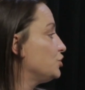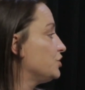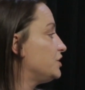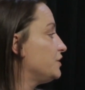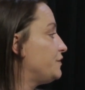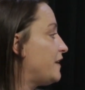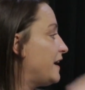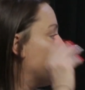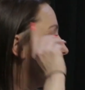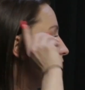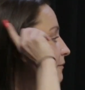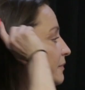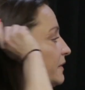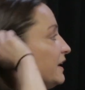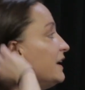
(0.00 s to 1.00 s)
just a
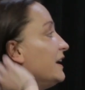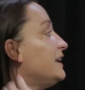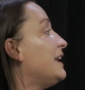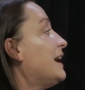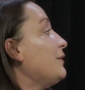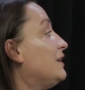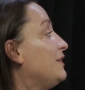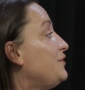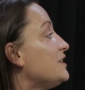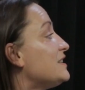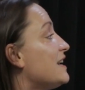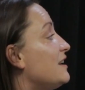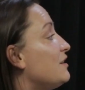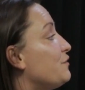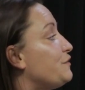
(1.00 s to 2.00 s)
fail. Now, if the
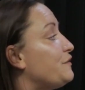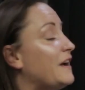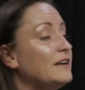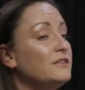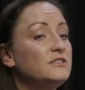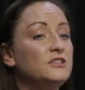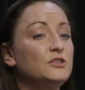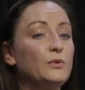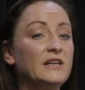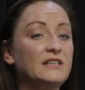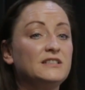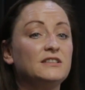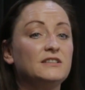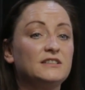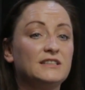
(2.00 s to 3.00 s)
tenant fails to
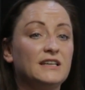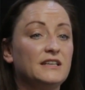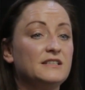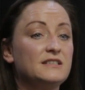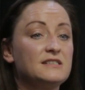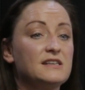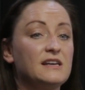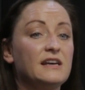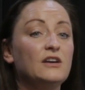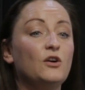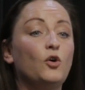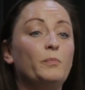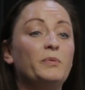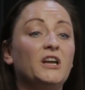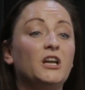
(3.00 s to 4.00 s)
enter the tenancy
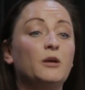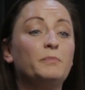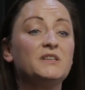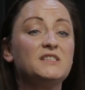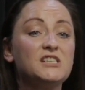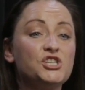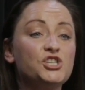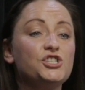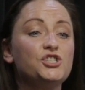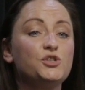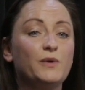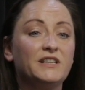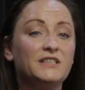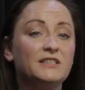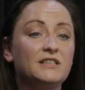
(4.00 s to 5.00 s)
or be in a position
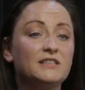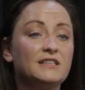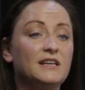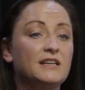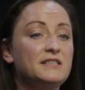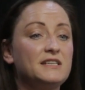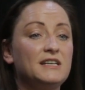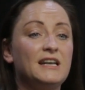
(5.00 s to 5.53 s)
to enter the tenancy,